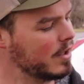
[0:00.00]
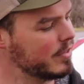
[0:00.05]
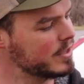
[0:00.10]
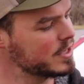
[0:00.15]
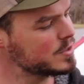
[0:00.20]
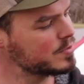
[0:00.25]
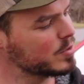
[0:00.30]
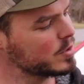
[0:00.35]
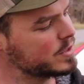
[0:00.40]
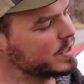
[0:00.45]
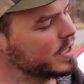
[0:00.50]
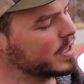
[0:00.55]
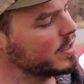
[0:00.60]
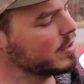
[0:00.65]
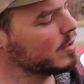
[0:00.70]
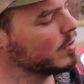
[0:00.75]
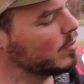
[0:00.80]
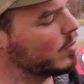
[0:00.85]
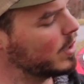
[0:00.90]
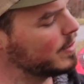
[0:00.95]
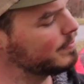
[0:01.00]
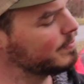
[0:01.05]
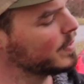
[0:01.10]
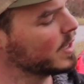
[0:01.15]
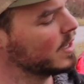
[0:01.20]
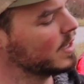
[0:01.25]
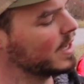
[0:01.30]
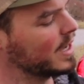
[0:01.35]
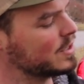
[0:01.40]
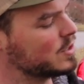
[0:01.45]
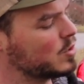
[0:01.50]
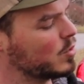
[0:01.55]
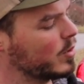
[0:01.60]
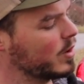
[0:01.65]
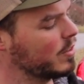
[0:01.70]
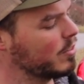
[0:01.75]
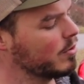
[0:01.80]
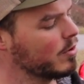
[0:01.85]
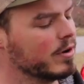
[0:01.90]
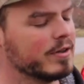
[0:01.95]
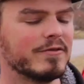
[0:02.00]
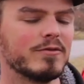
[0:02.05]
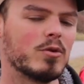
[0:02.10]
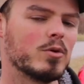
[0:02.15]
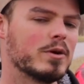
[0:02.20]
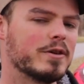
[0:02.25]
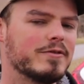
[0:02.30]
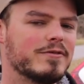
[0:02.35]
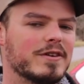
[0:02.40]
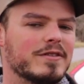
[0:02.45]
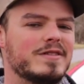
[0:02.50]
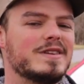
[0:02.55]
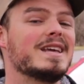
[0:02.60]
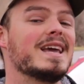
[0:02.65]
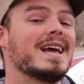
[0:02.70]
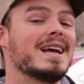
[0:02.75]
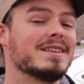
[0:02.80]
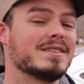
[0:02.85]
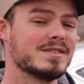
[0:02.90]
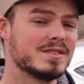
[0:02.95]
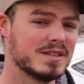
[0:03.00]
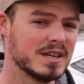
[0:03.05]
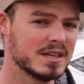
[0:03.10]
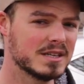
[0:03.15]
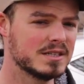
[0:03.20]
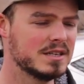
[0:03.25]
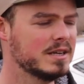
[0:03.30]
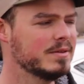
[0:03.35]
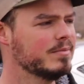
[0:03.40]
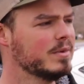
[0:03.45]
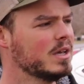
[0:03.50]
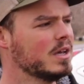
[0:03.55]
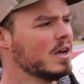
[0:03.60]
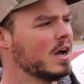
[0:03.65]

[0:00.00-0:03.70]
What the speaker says: This particular one has 20, 30, 40, 50, and 60.